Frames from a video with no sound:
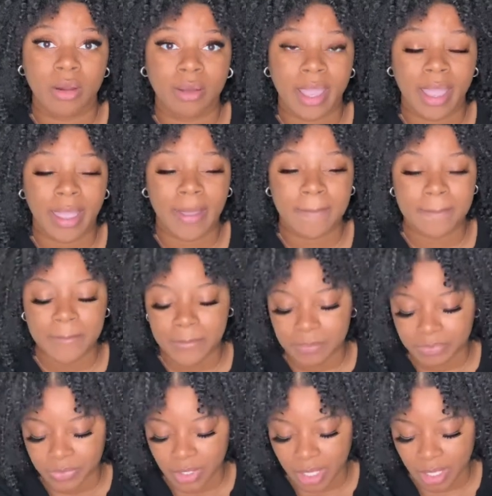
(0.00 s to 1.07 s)
Okay,
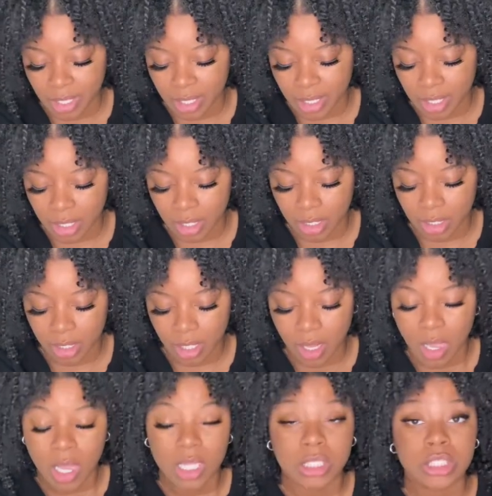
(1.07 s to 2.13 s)
and
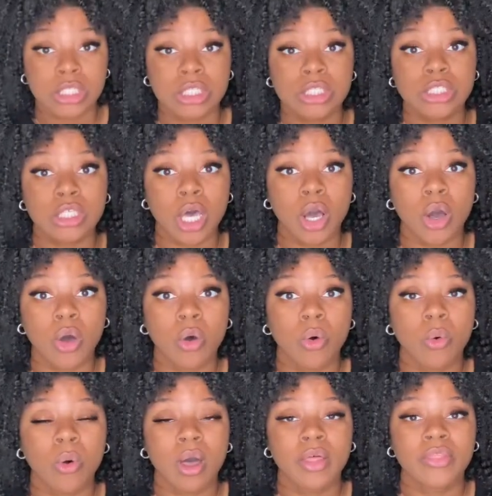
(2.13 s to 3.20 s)

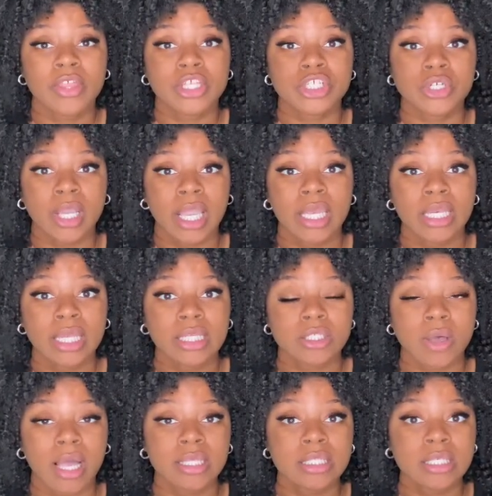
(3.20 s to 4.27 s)
so the training. So
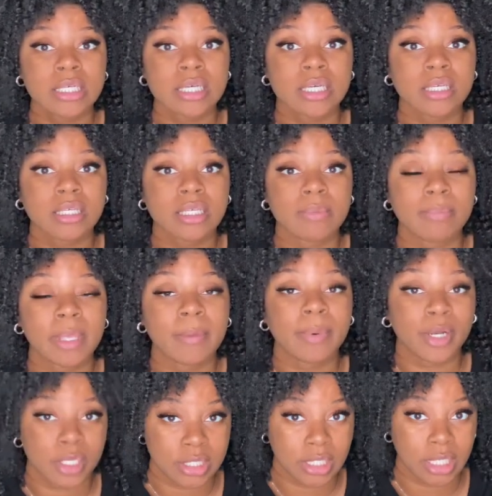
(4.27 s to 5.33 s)
I took, me
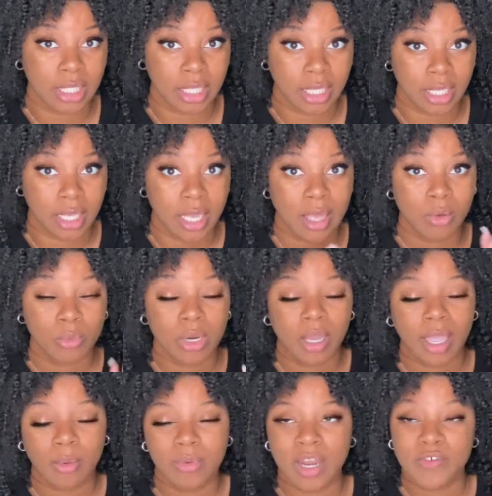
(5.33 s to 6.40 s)
personally.
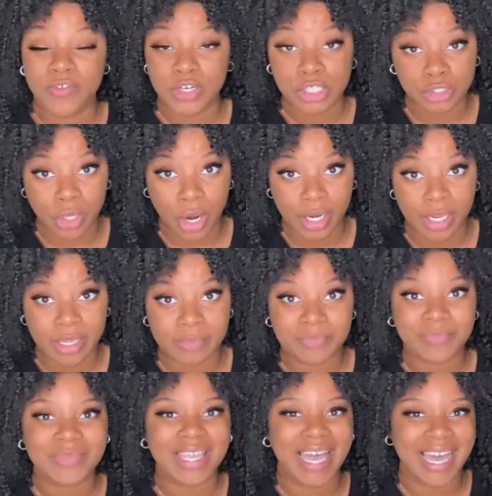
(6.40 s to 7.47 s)
When I first started,
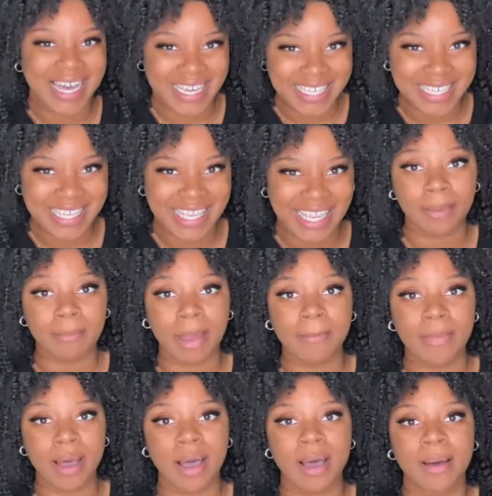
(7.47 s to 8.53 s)
again, my
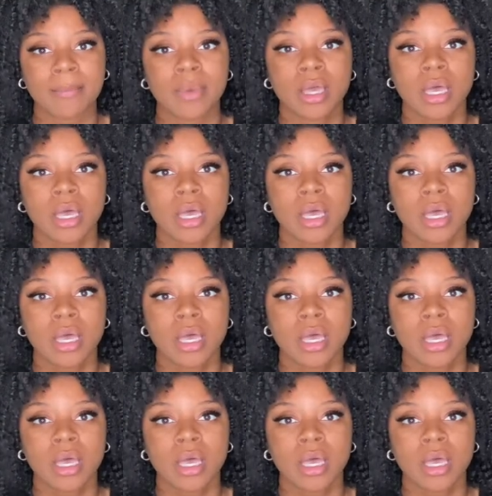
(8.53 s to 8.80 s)
mom